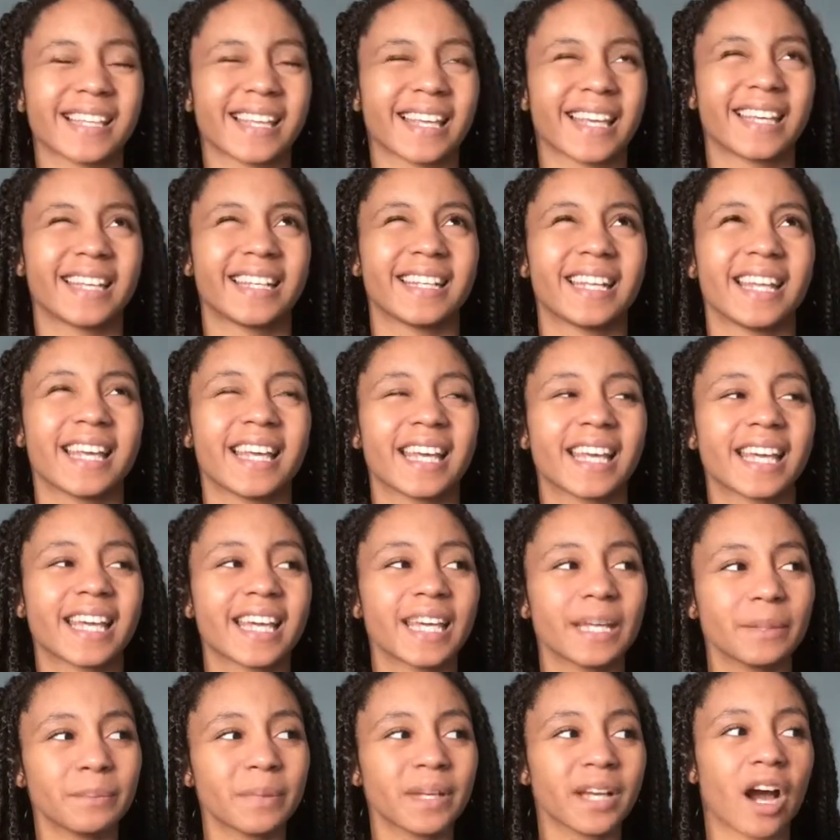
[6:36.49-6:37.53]
And it
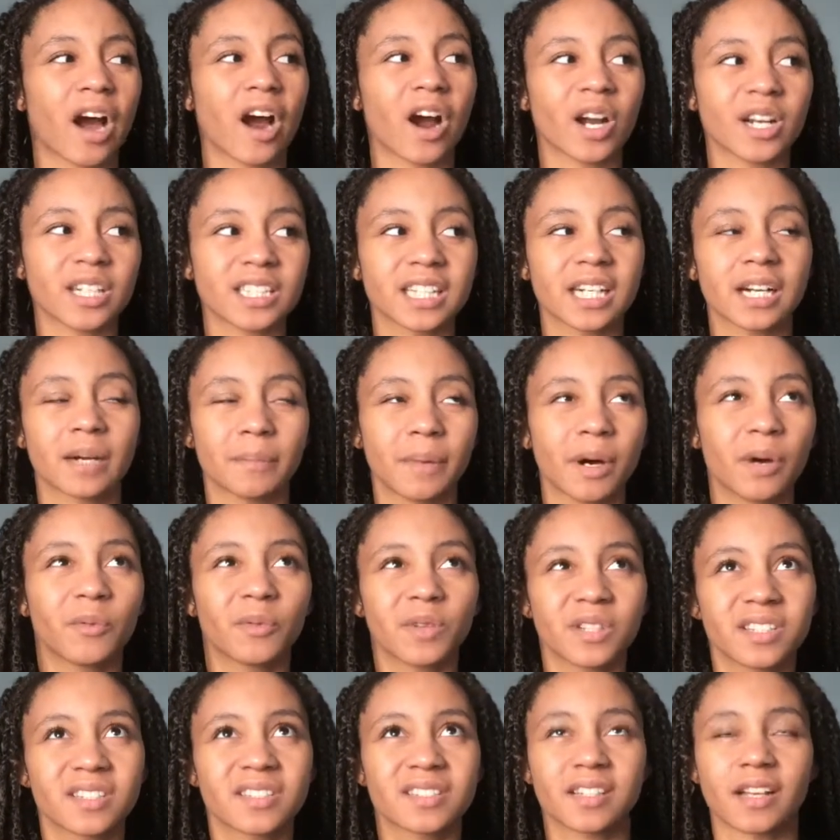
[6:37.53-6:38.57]
can be hard to come up
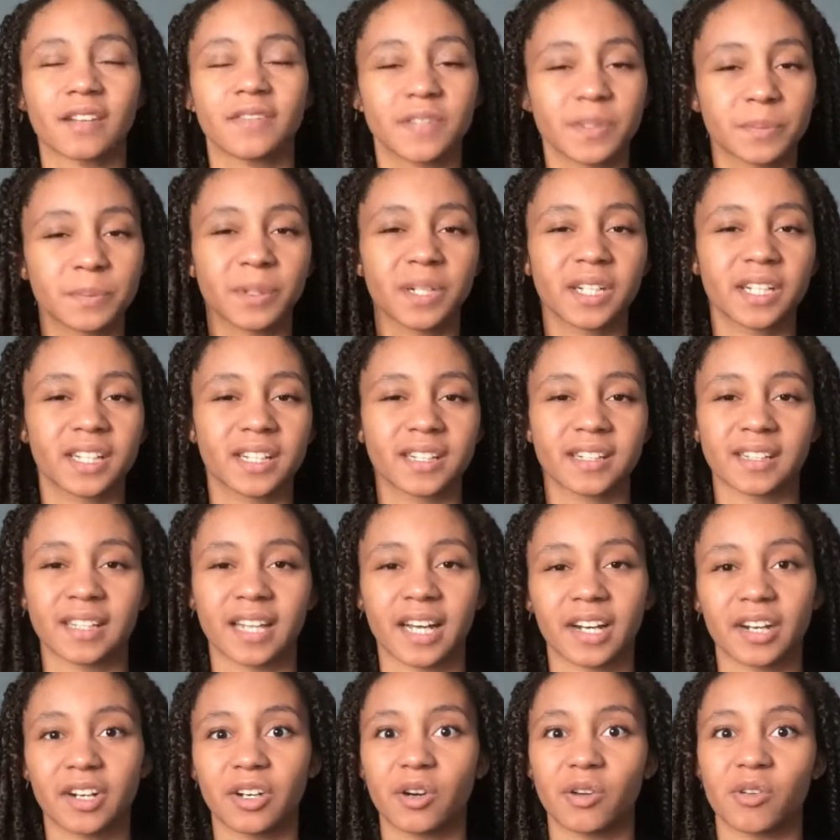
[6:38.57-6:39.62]
with stuff to put in a
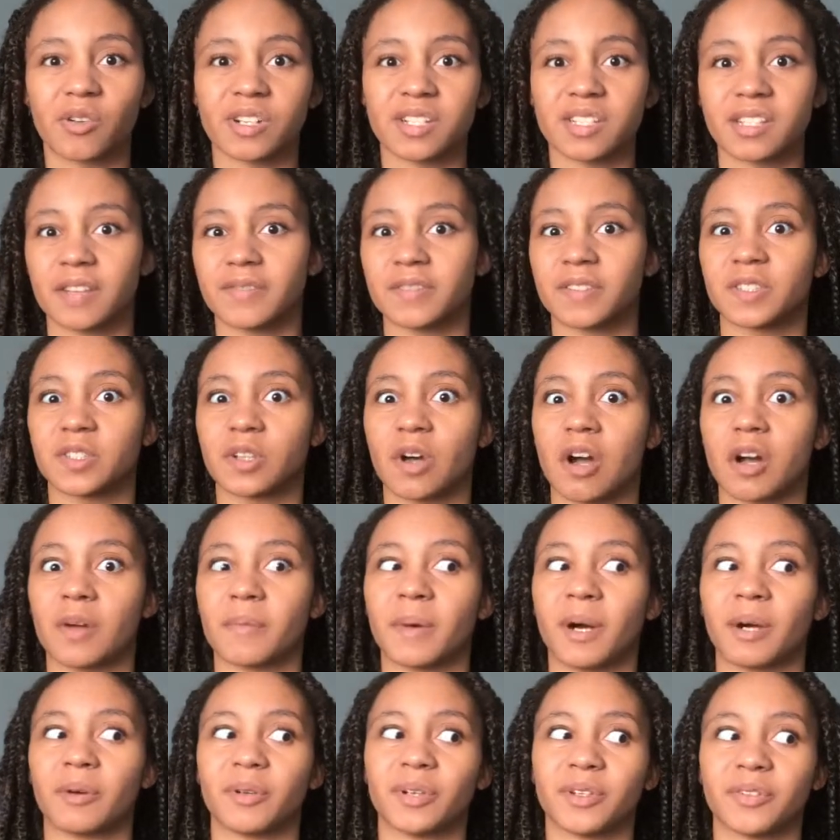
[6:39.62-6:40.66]
letter or stuff to talk
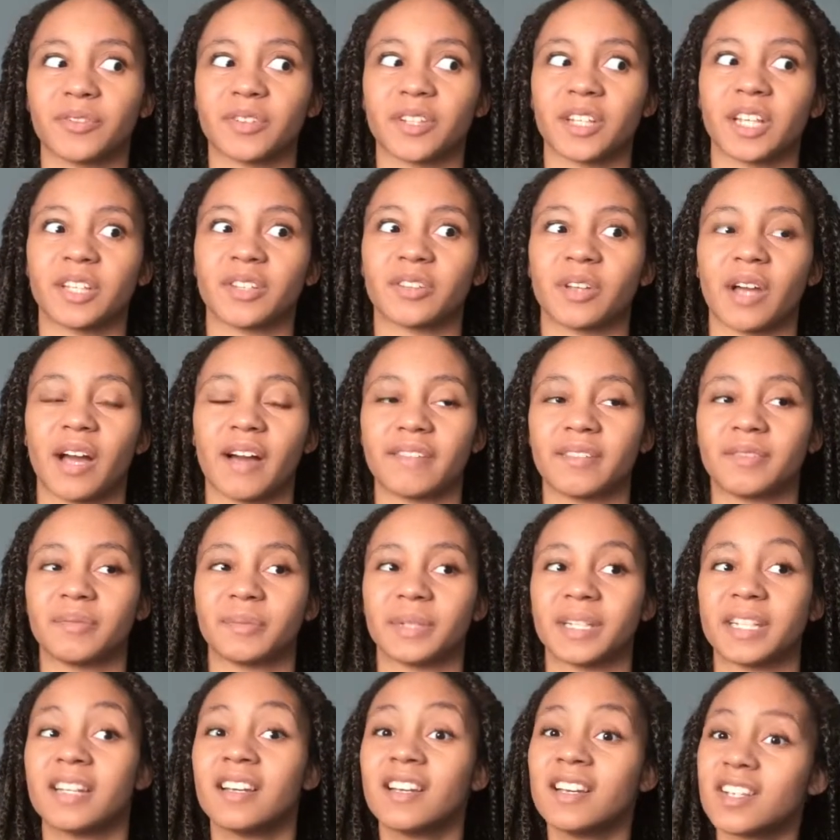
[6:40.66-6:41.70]
about when you feel like you haven't
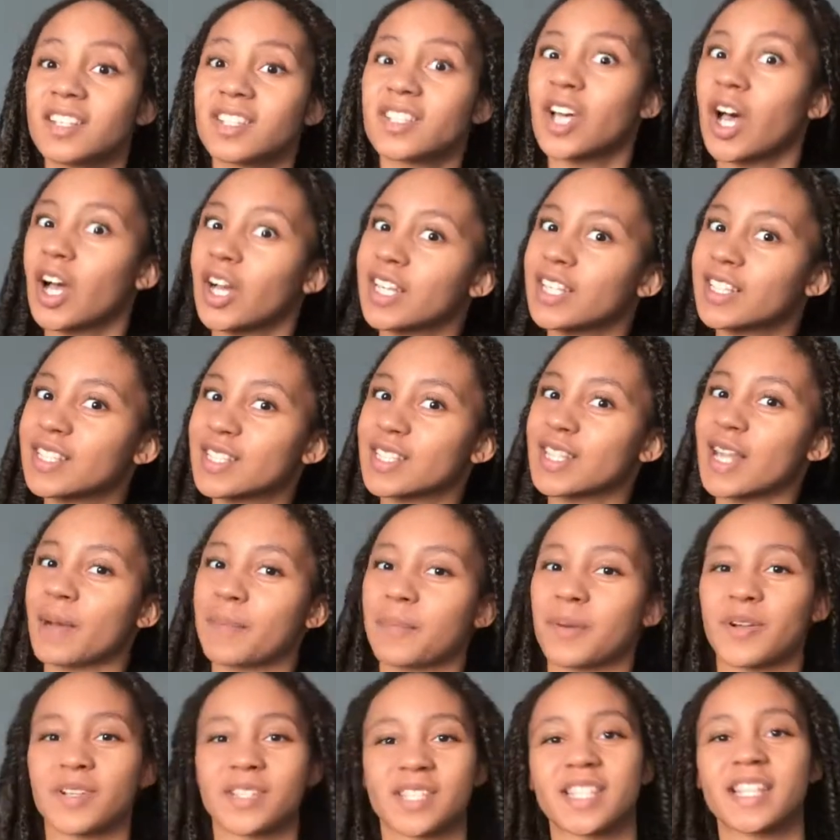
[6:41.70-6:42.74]
been talking to
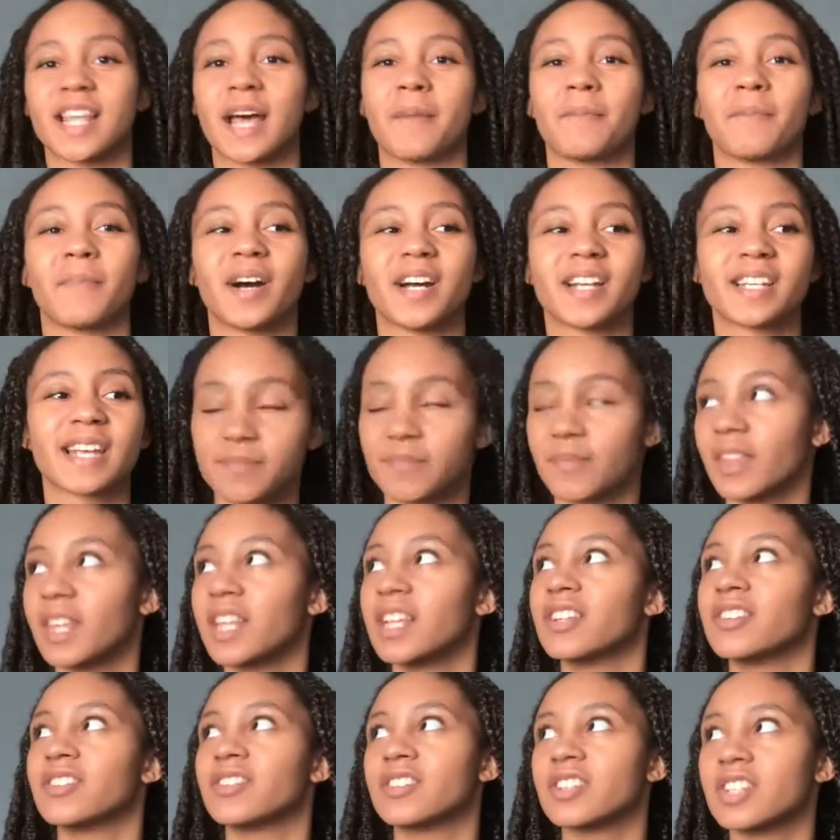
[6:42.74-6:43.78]
that person that much.
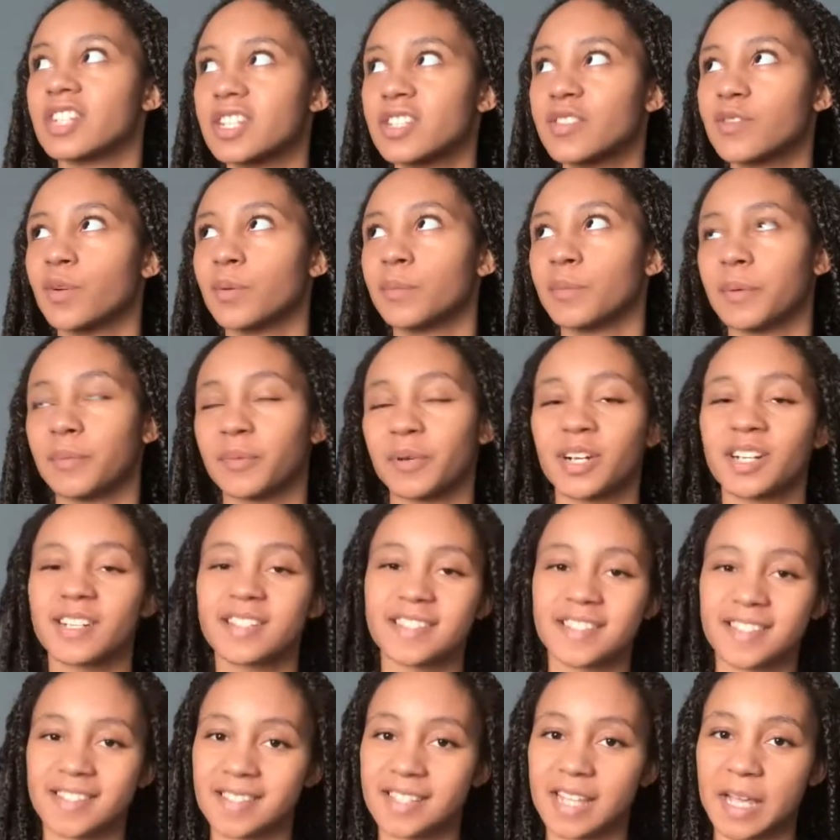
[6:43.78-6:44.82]
Just remember,
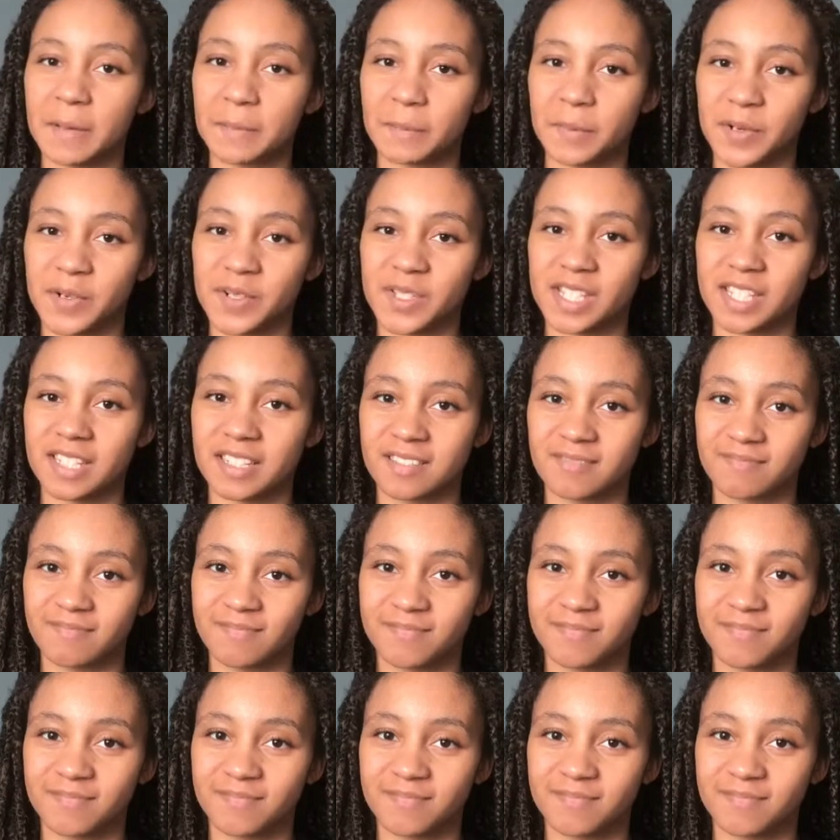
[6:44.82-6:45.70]
it's the same person.